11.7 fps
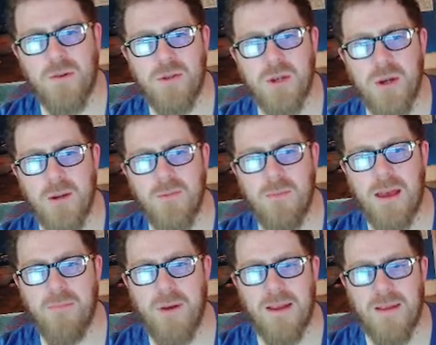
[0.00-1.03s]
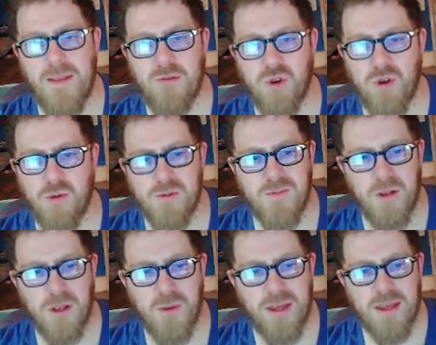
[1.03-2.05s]
who took over Magpie Electricals
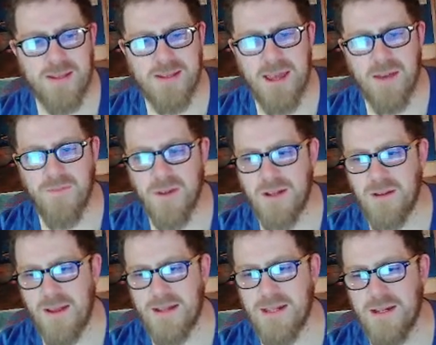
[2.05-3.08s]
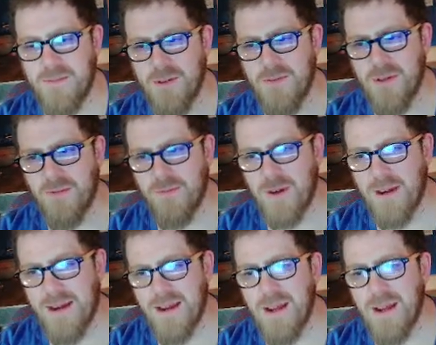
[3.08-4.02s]
following his death in 1953.